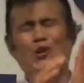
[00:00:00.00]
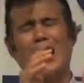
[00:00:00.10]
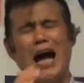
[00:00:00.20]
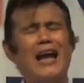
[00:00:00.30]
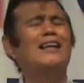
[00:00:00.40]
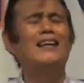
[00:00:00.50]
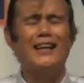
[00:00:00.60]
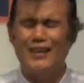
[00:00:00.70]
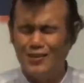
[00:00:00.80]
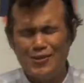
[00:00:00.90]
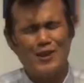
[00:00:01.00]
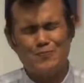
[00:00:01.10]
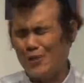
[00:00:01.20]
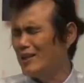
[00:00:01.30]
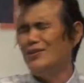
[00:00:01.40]
Hallelujah.
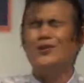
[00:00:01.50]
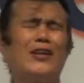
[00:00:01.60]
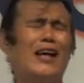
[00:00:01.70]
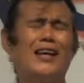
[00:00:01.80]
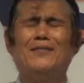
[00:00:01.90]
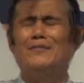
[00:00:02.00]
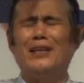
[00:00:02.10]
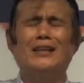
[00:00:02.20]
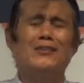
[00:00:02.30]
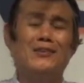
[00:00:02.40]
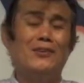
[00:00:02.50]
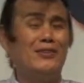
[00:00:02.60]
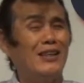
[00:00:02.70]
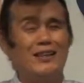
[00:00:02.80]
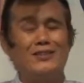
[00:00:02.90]
Praise the Amen. Oh,
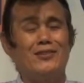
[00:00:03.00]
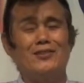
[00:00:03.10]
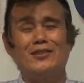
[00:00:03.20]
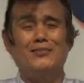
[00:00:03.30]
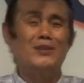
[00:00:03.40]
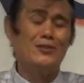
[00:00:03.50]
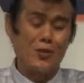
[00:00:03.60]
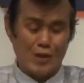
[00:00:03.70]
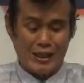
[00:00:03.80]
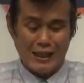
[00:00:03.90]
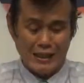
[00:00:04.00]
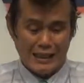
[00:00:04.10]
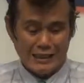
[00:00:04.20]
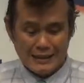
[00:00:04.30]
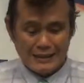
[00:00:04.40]
thank you, Lord. Giving glory.
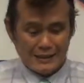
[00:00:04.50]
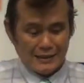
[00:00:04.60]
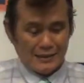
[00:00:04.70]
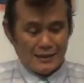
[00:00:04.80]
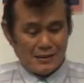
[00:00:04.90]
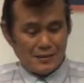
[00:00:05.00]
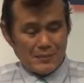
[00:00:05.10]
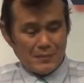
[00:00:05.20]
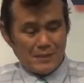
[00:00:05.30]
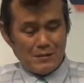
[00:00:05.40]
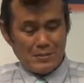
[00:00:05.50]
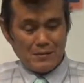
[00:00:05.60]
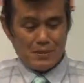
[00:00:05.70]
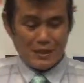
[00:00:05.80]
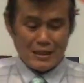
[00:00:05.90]
Oh, my, my, my,
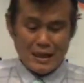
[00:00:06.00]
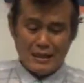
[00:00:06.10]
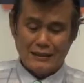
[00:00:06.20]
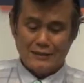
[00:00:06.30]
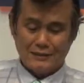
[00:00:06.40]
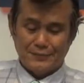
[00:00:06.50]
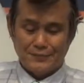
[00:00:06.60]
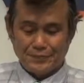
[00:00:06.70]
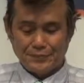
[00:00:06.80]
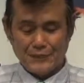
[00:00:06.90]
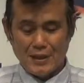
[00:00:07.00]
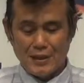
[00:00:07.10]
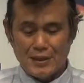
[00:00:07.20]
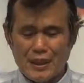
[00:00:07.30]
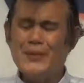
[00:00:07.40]
my God.
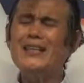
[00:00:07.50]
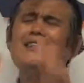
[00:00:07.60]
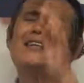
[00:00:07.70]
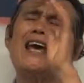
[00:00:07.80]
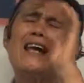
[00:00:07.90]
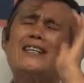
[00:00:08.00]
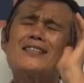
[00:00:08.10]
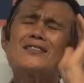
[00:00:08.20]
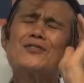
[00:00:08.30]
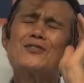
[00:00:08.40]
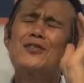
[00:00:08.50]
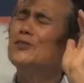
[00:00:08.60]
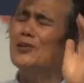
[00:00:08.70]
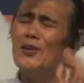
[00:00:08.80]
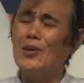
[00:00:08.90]
Giving thanks
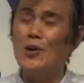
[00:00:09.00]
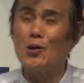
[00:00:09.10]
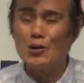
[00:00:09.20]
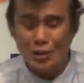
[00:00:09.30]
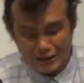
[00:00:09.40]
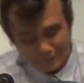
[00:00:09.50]
to the Lord.